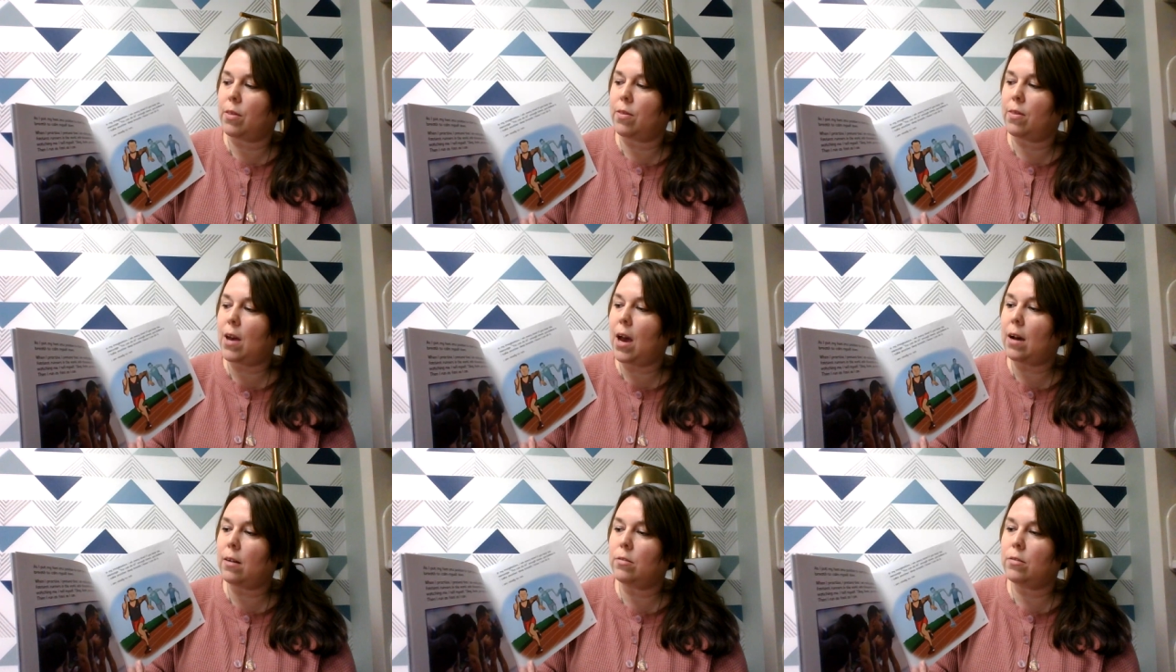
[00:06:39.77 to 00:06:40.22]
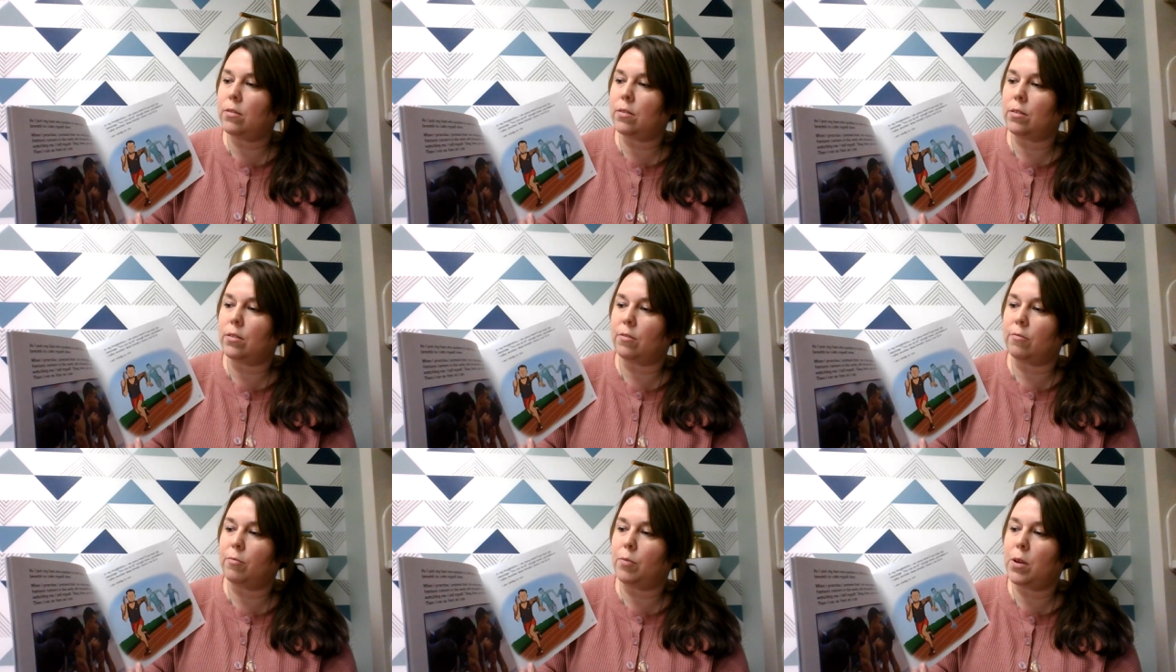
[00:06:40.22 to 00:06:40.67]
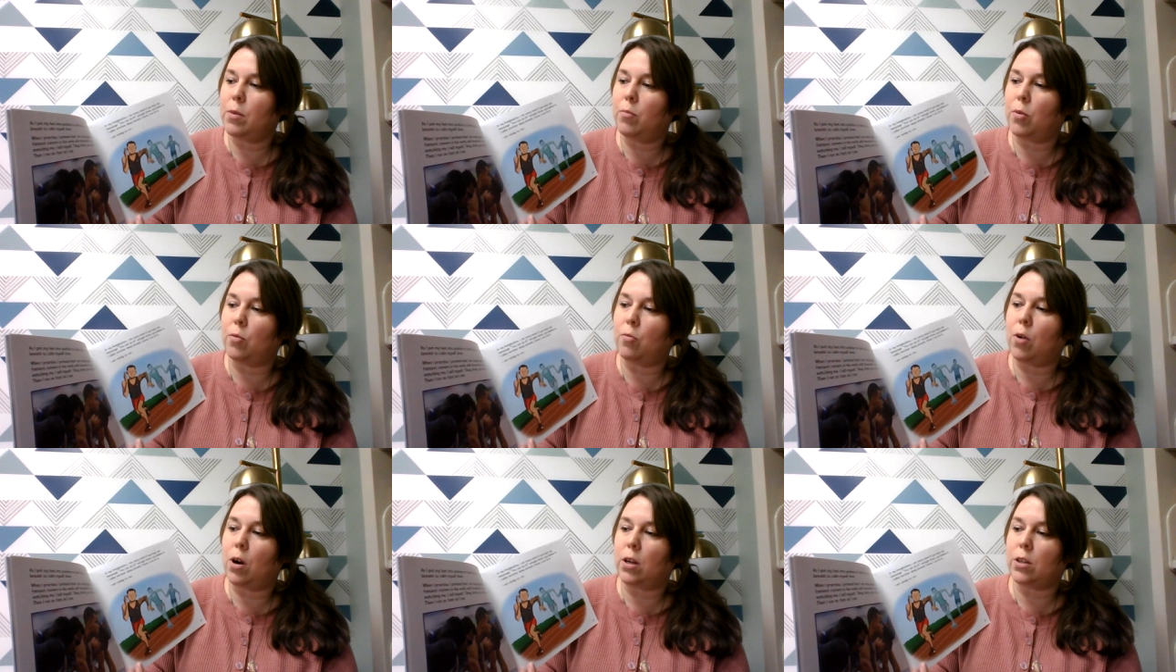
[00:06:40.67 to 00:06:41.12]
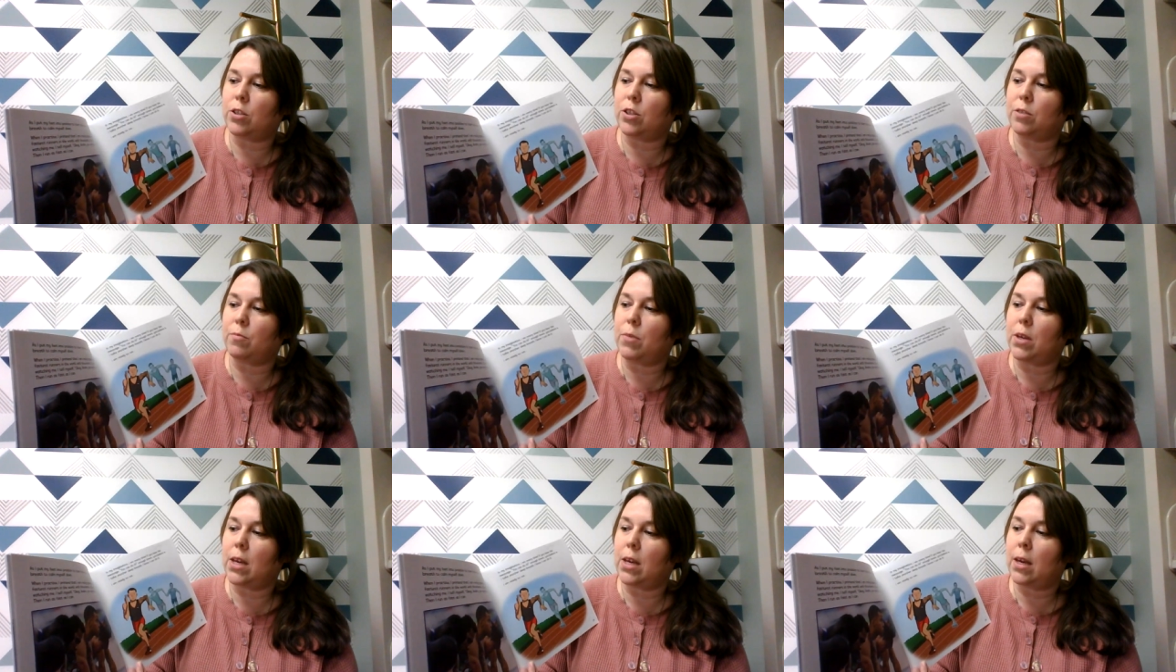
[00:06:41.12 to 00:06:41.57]
thousands of people
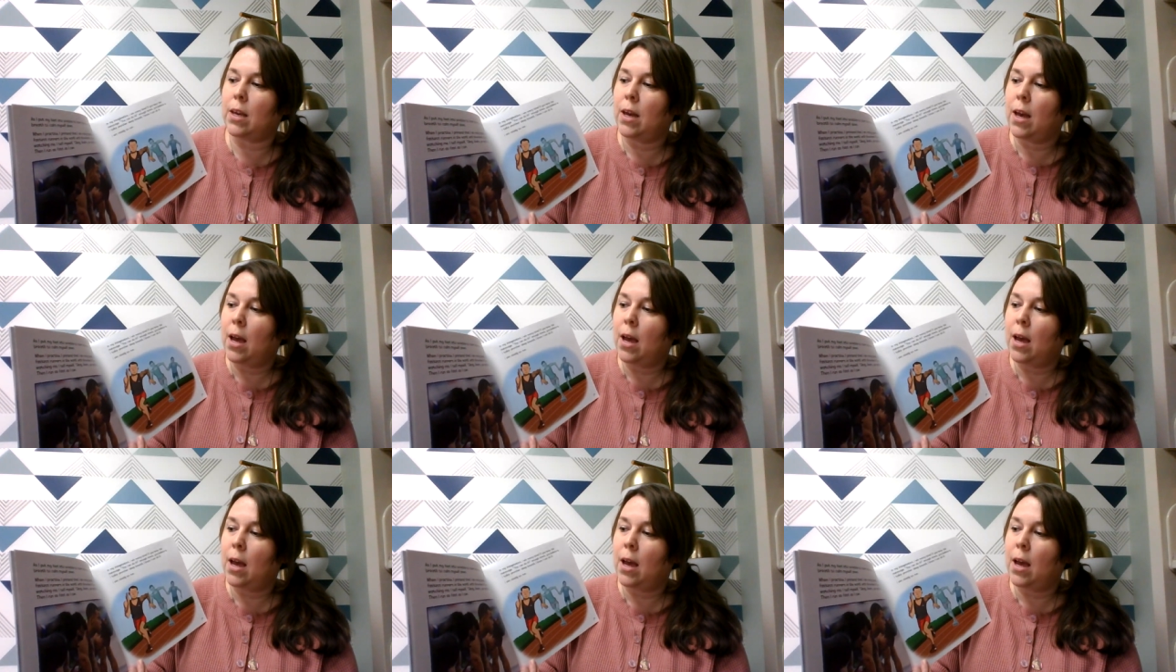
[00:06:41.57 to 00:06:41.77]
watching me.